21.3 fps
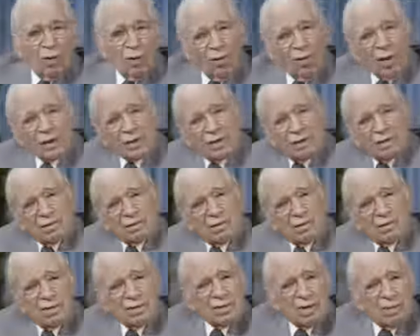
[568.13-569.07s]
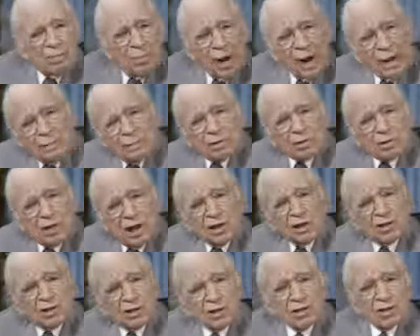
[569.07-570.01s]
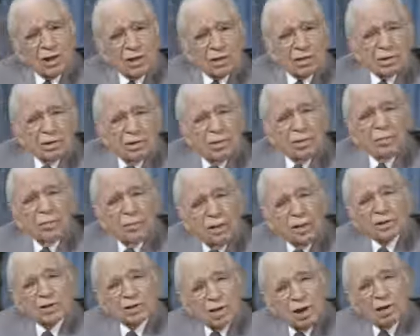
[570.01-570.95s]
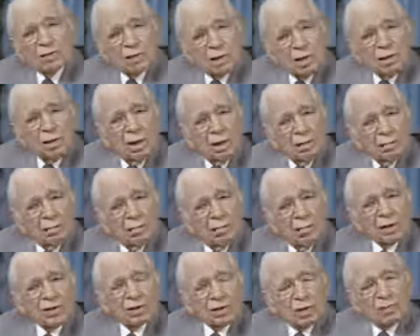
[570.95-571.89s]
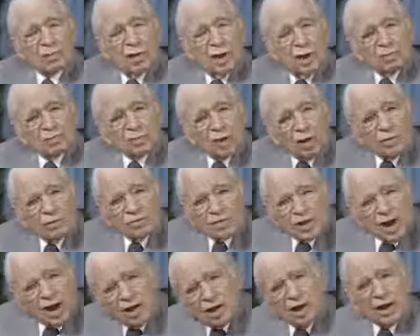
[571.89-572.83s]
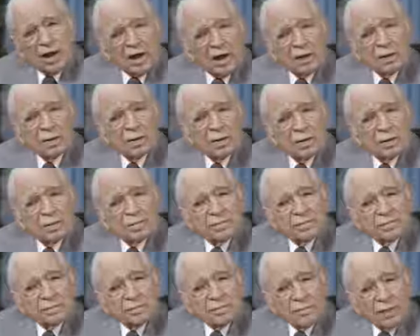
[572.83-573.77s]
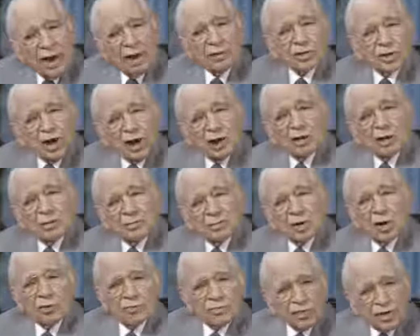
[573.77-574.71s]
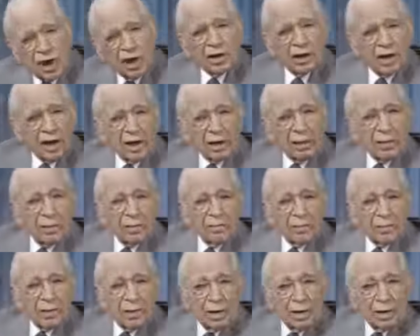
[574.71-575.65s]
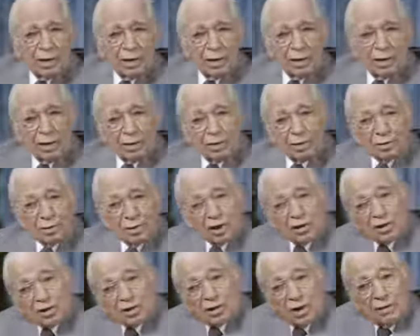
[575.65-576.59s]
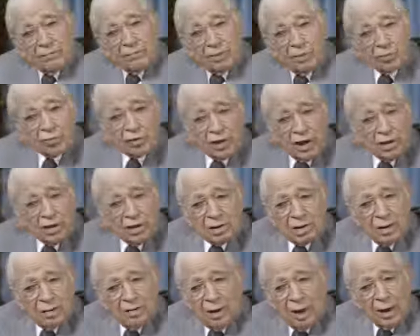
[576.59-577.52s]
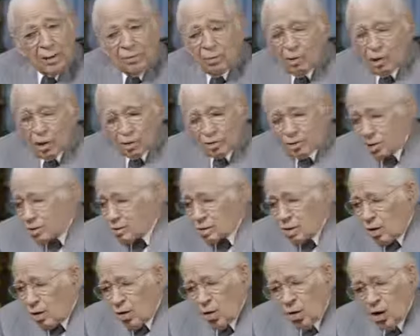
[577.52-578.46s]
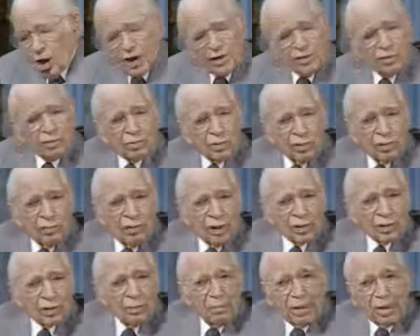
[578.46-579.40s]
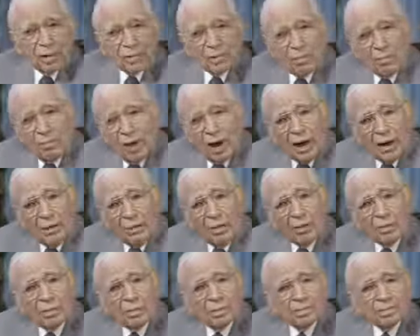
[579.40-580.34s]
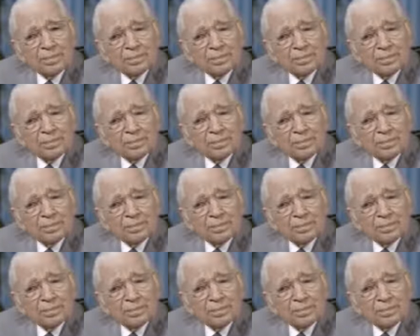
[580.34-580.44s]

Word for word: well, the Bible teaches that you must, must observe Sunday. Thou shalt observe Sunday. She says, Have you seen it in the Bible? I said, No, I don't know much about the Bible.